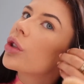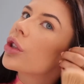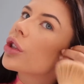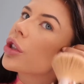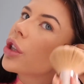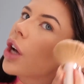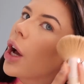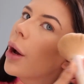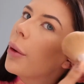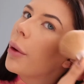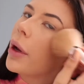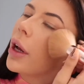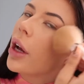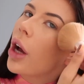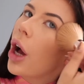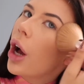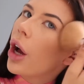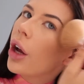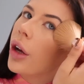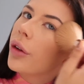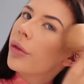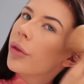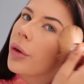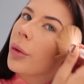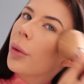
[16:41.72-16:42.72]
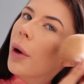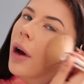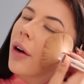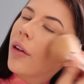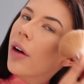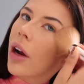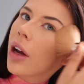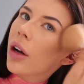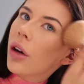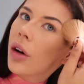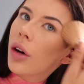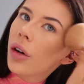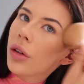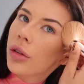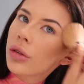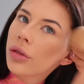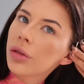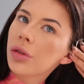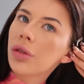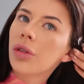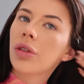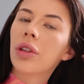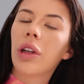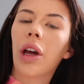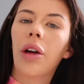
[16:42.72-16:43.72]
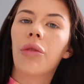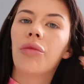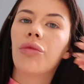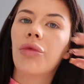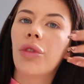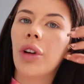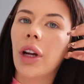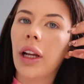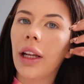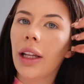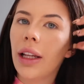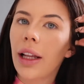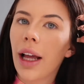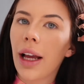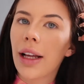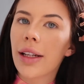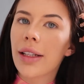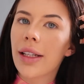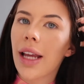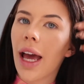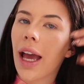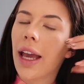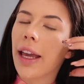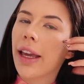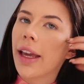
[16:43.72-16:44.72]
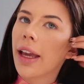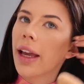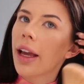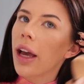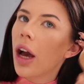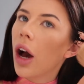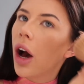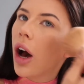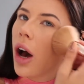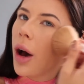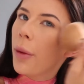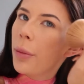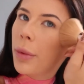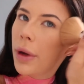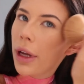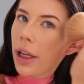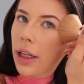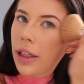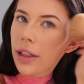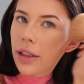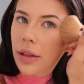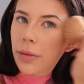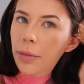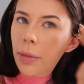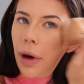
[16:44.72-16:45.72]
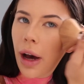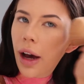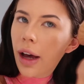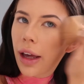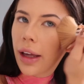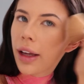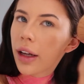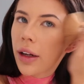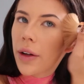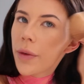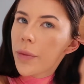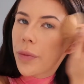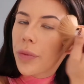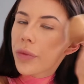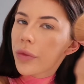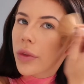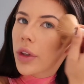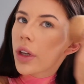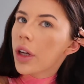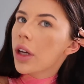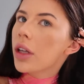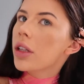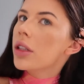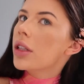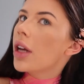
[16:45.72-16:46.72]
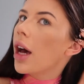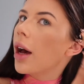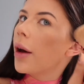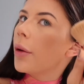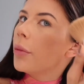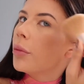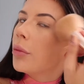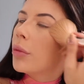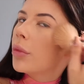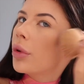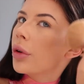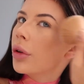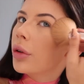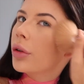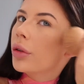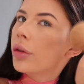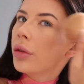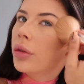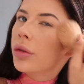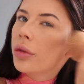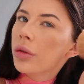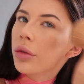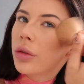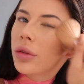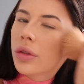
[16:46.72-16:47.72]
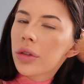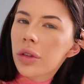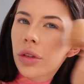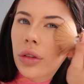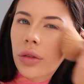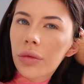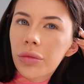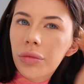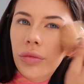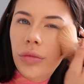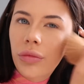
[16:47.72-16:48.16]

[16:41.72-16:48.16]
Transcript: going over where I contoured. I'm really like taking it up into my temples.